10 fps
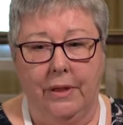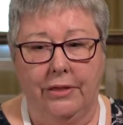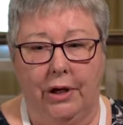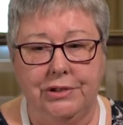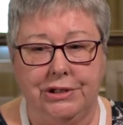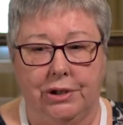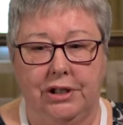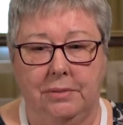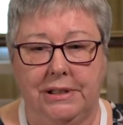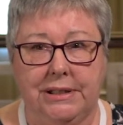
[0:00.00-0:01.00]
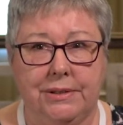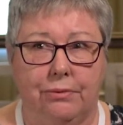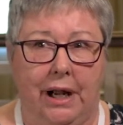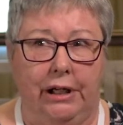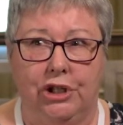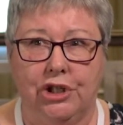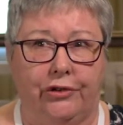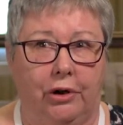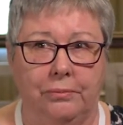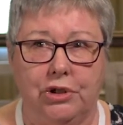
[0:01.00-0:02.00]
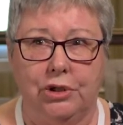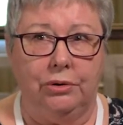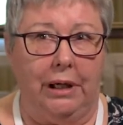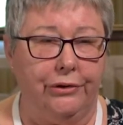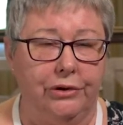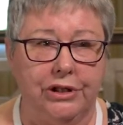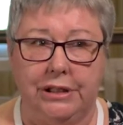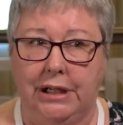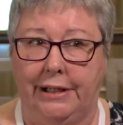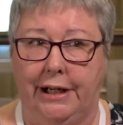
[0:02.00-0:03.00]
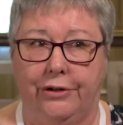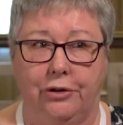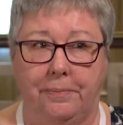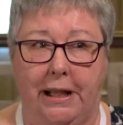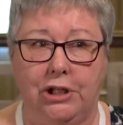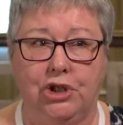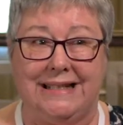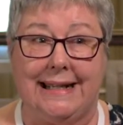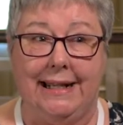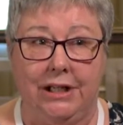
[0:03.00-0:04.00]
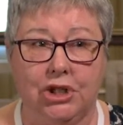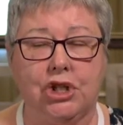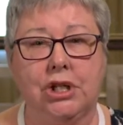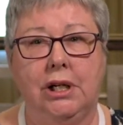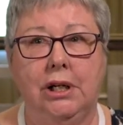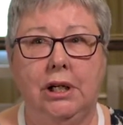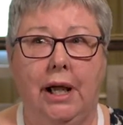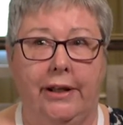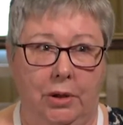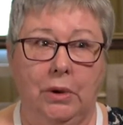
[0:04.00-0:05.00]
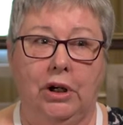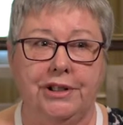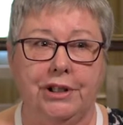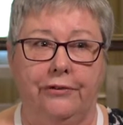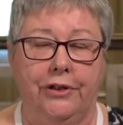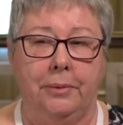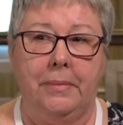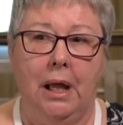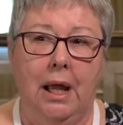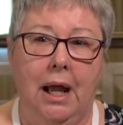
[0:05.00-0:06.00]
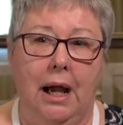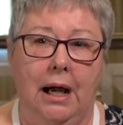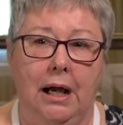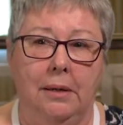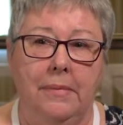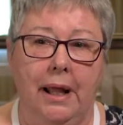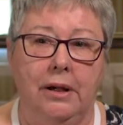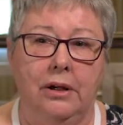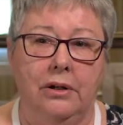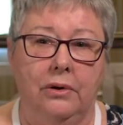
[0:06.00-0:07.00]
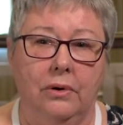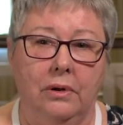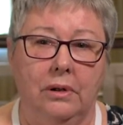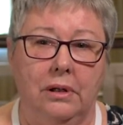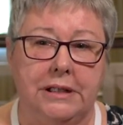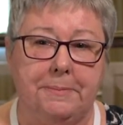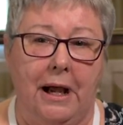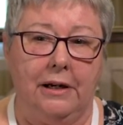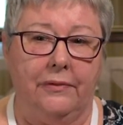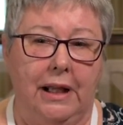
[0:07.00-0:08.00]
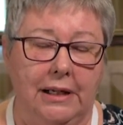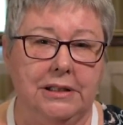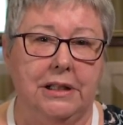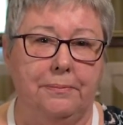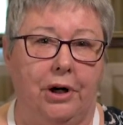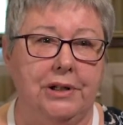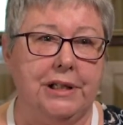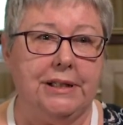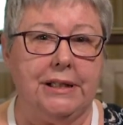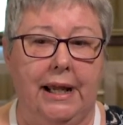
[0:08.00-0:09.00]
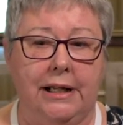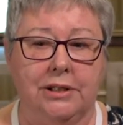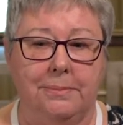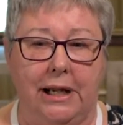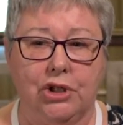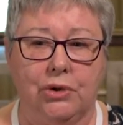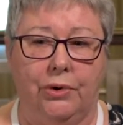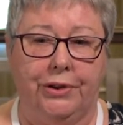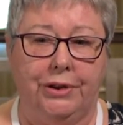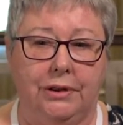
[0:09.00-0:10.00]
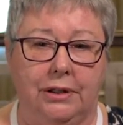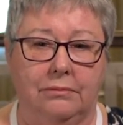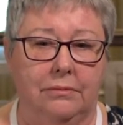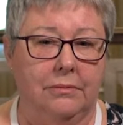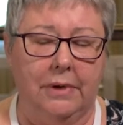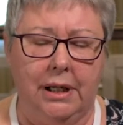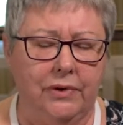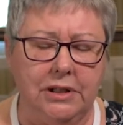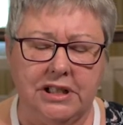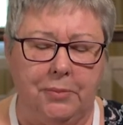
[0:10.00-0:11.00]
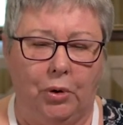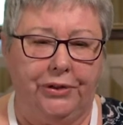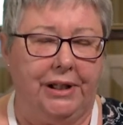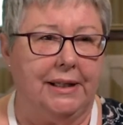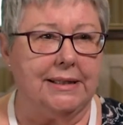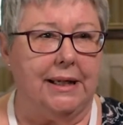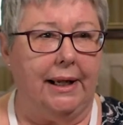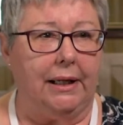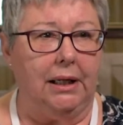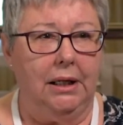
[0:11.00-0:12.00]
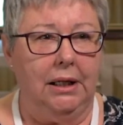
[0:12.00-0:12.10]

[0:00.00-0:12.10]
Those documents ranged from 200 to 900 pages each, and there were lots of them. And as part of the editing process, I had to make sure that even small things like